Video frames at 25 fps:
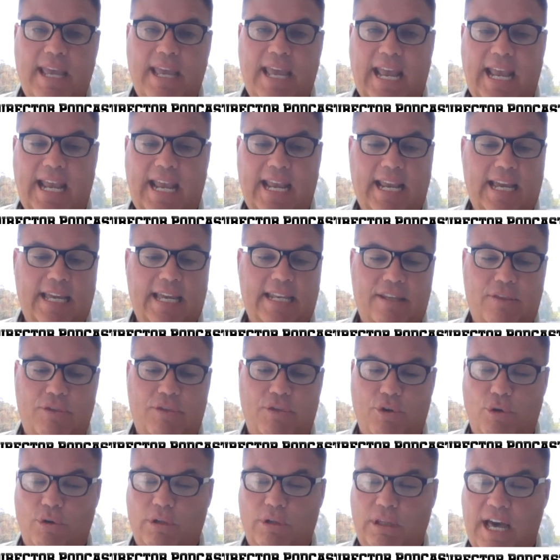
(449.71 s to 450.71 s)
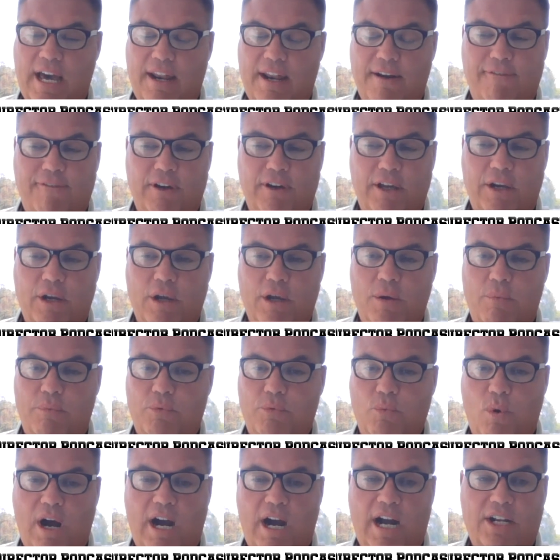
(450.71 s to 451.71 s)
And they're a lot of fun to
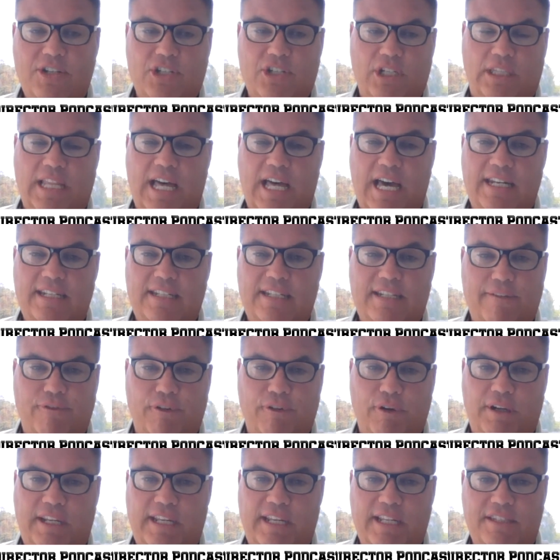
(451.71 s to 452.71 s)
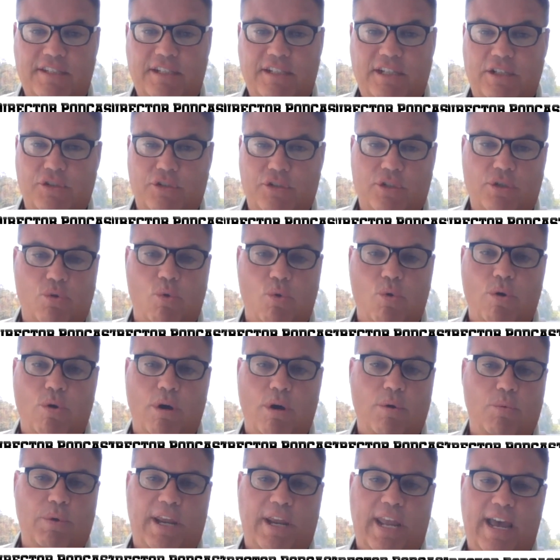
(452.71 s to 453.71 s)
watch. A lot of different kids can
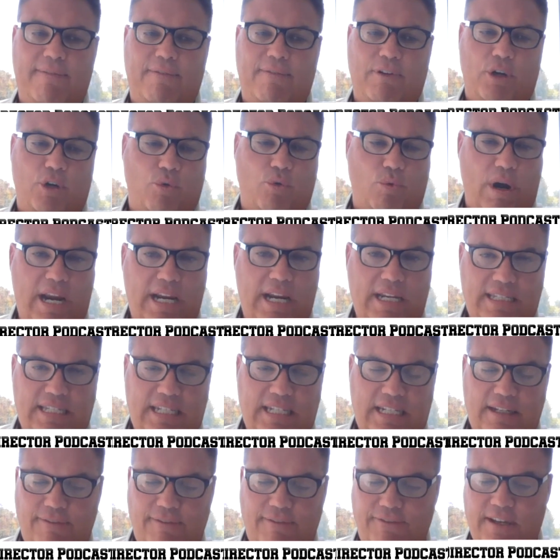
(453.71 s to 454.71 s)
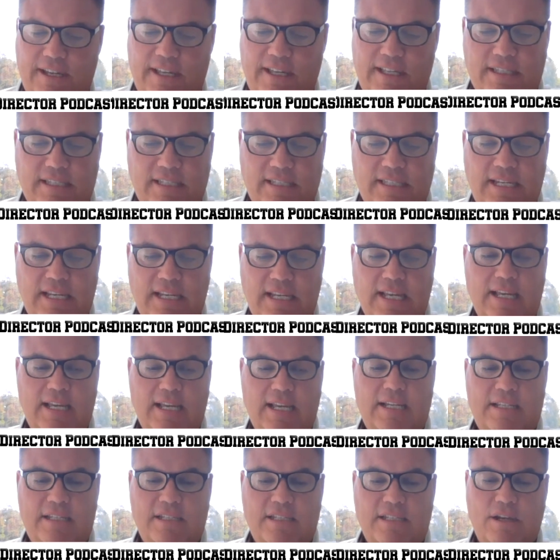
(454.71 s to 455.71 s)
score. We have a great defense.
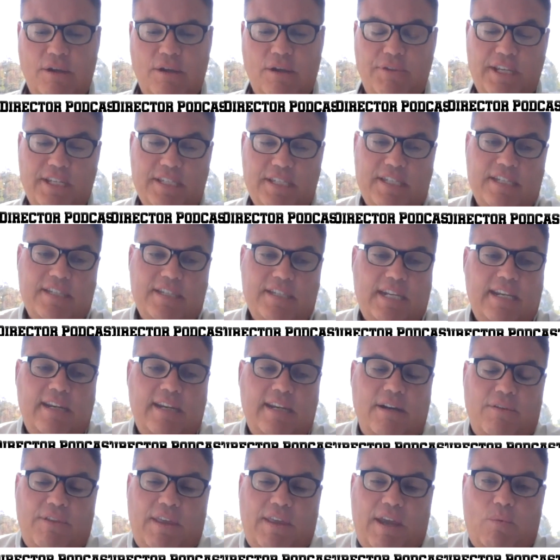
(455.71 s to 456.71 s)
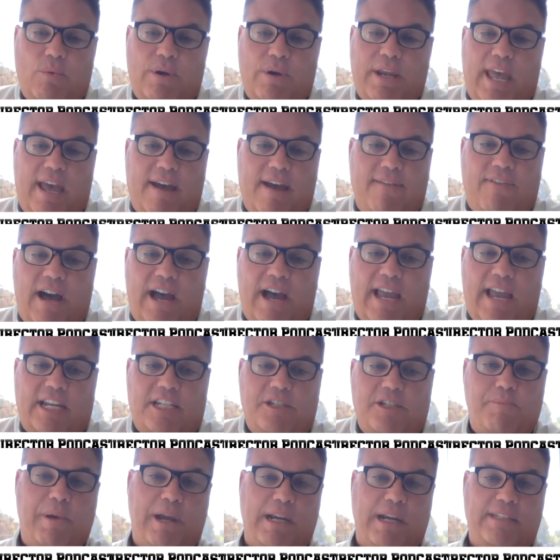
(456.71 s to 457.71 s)
So this is a year that we have high
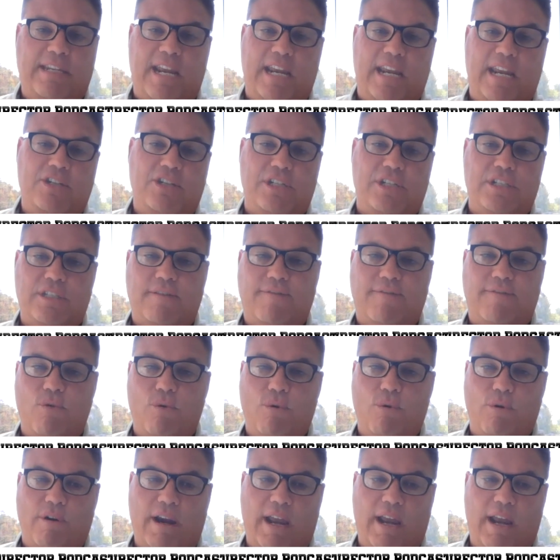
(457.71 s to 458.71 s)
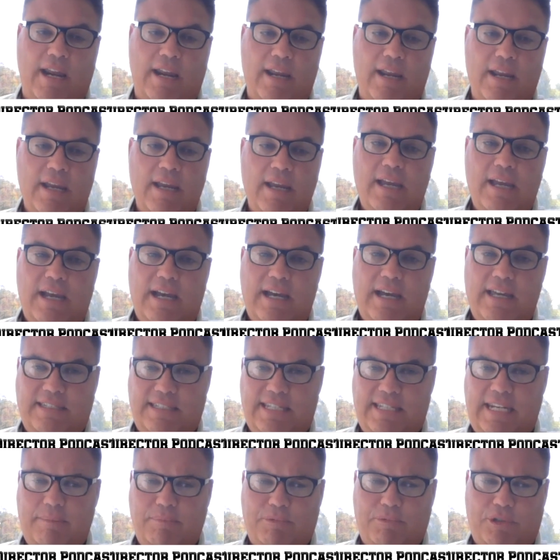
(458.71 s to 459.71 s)
expectations for a
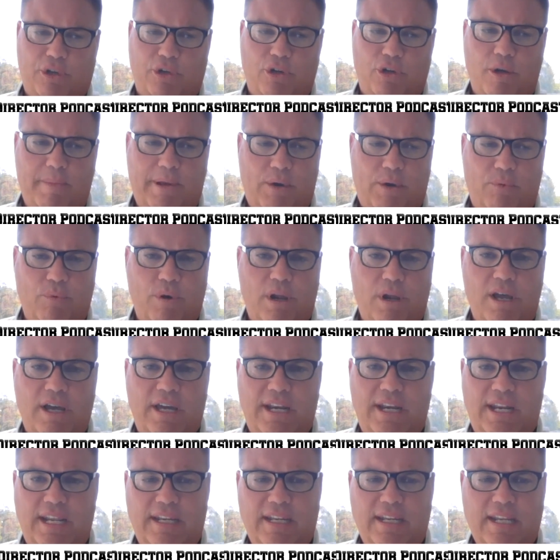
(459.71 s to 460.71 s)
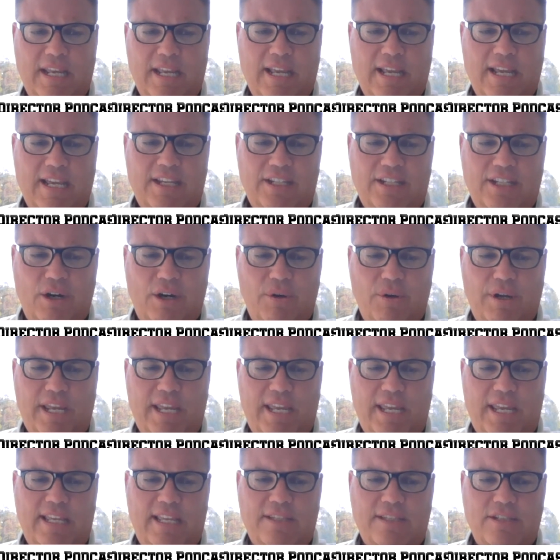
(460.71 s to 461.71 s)
deep tournament run. And
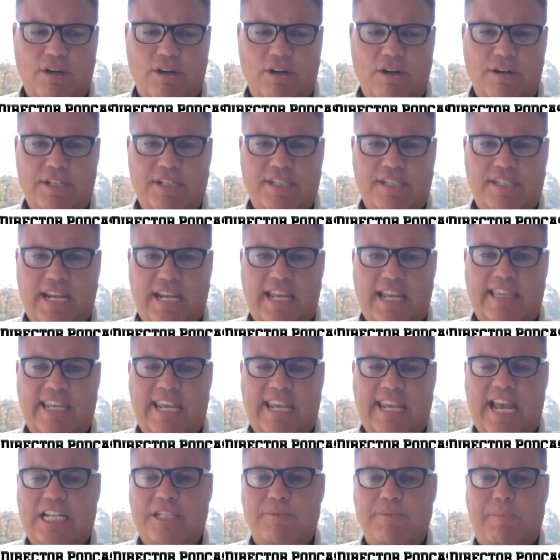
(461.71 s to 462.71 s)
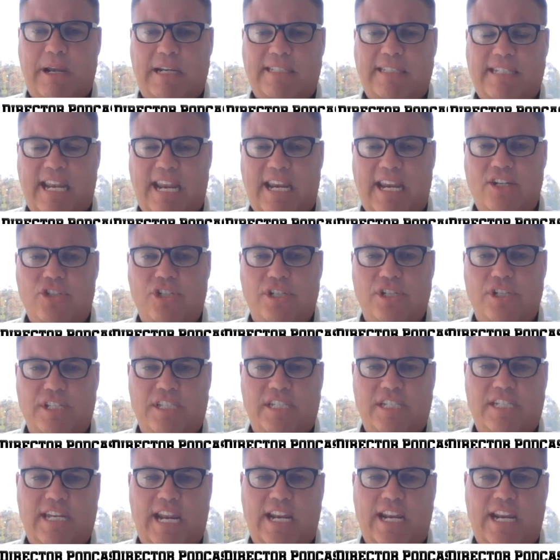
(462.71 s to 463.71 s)
it's hard to say the expectation is
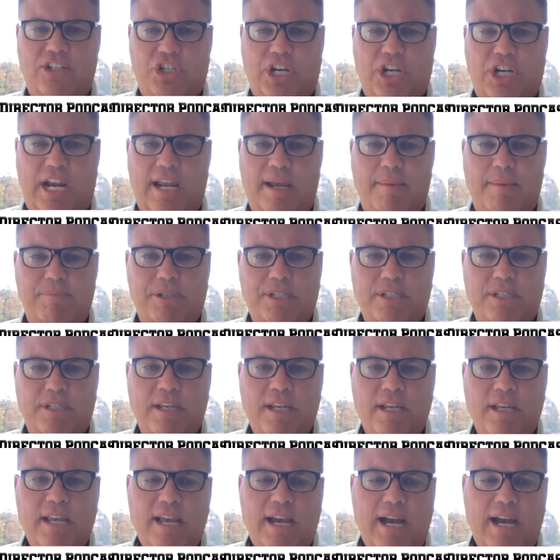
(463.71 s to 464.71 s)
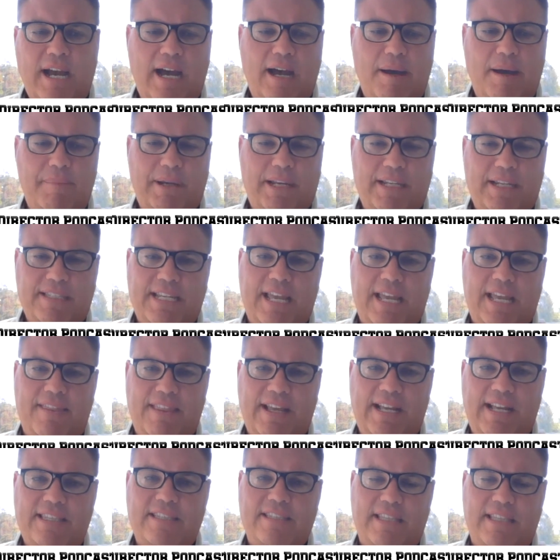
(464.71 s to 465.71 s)
state champs because
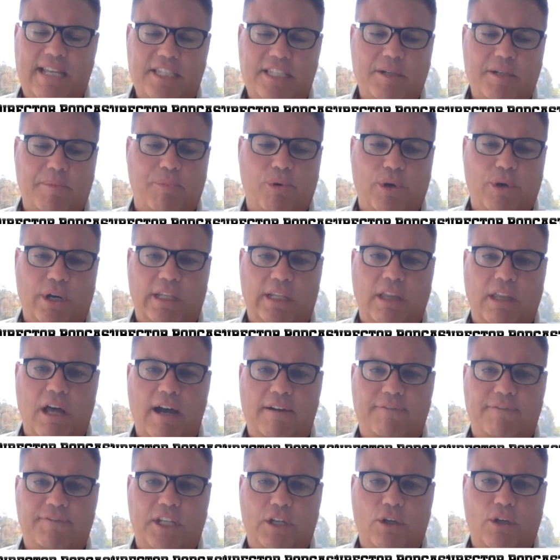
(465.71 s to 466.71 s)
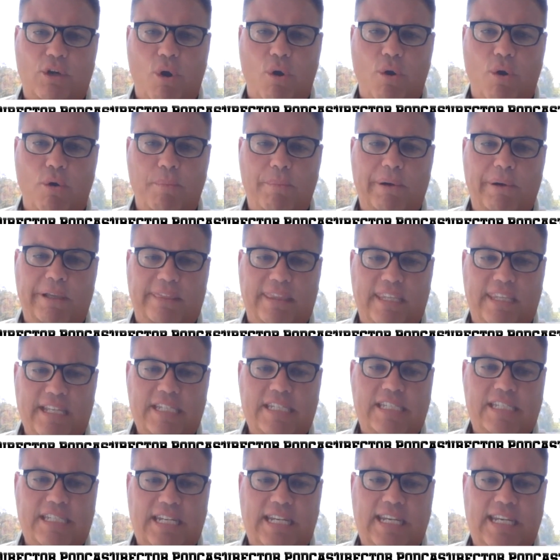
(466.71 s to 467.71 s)
that's a pretty lofty goal. But
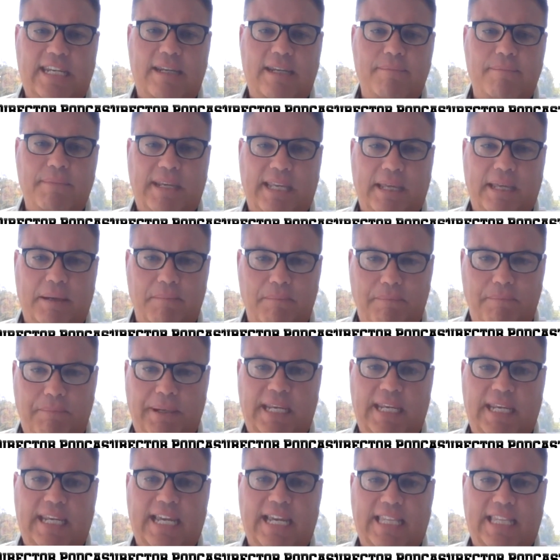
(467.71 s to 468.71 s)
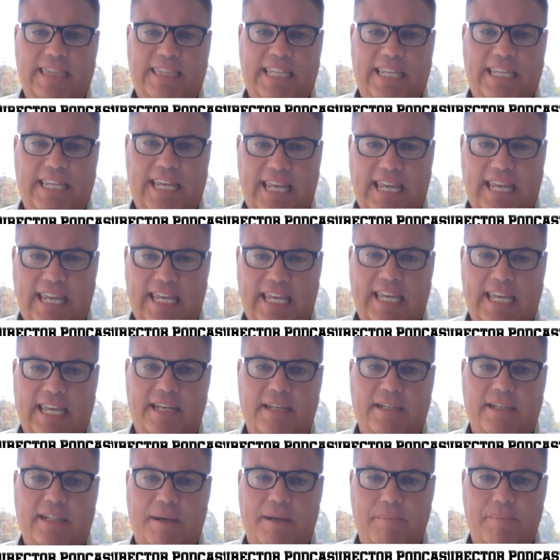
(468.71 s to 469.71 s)
this team can be at the
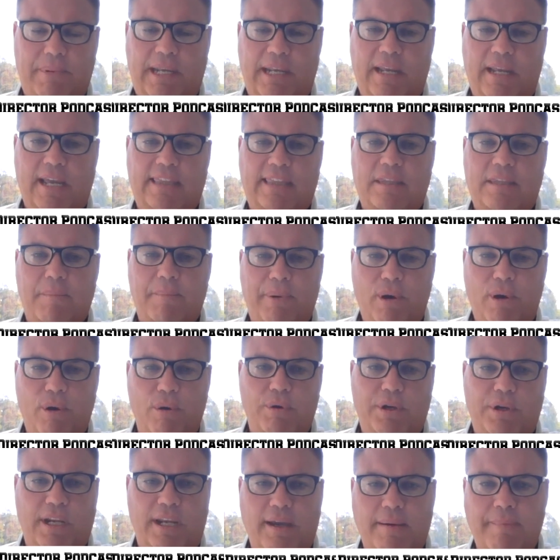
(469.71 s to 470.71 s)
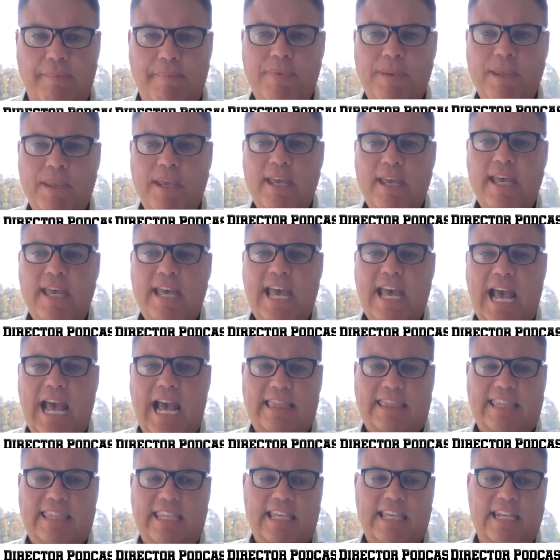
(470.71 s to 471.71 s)
end, can be at the podium
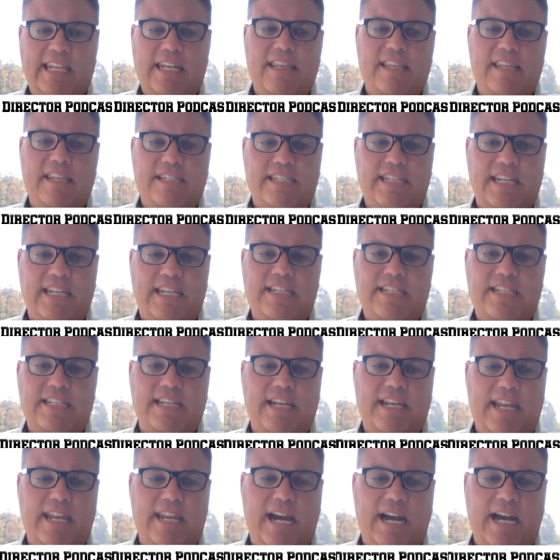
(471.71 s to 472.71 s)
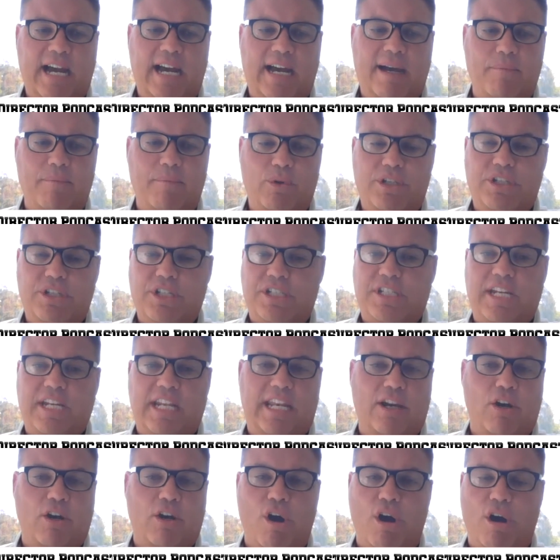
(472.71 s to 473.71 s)
at the end of the season. We just need
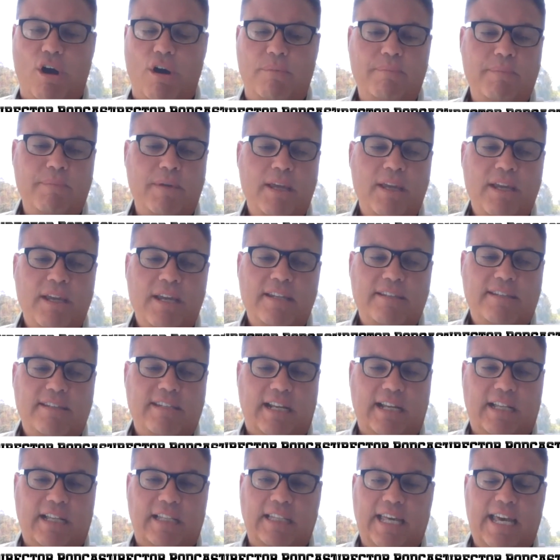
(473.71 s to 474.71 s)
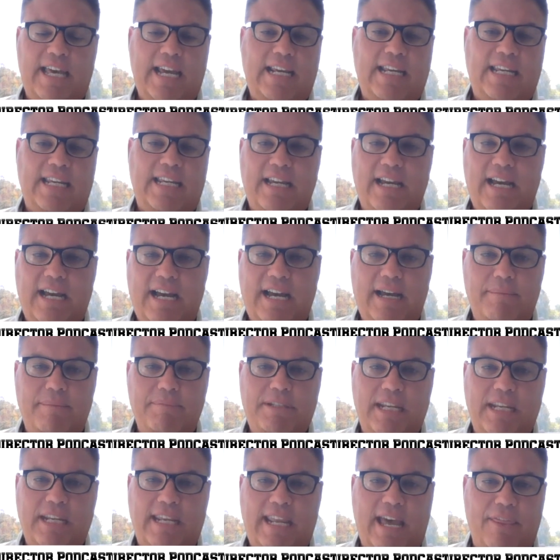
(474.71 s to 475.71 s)
it all to click
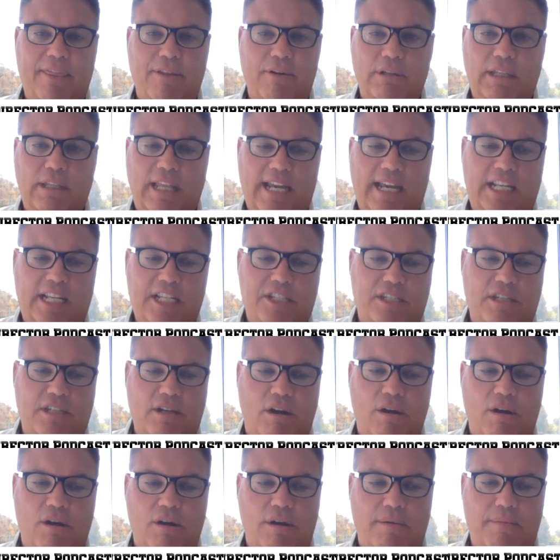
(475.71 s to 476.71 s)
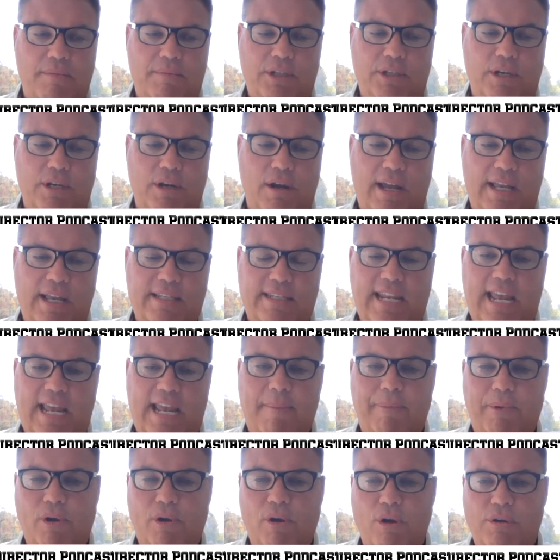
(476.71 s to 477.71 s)
together, like it's all has
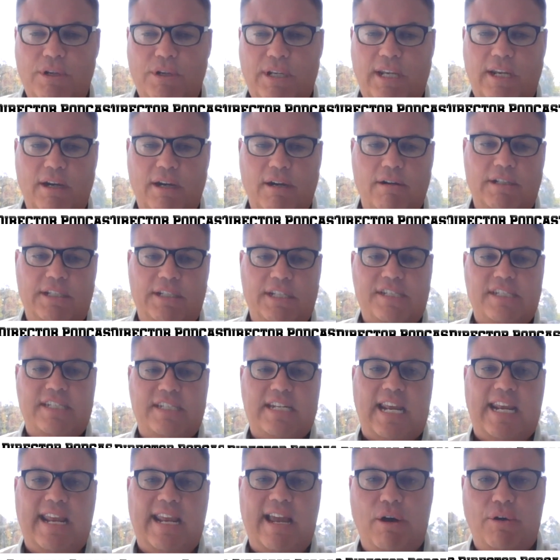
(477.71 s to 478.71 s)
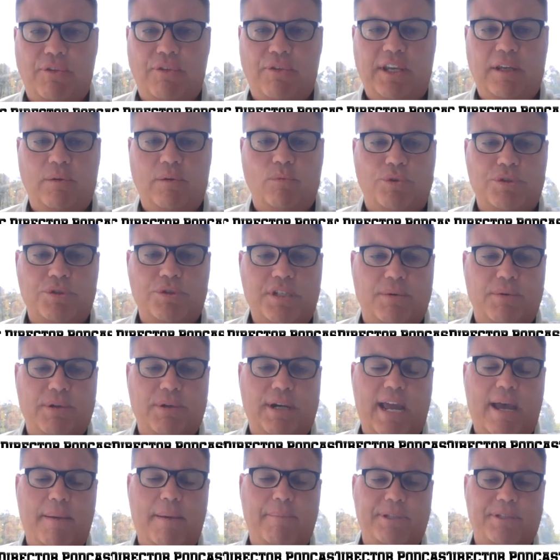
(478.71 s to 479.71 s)
happened all year, and to stay healthy. And we'll see what
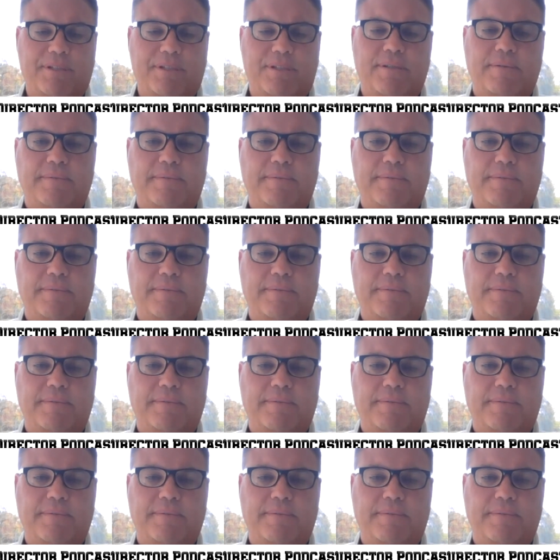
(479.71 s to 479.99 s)
happens.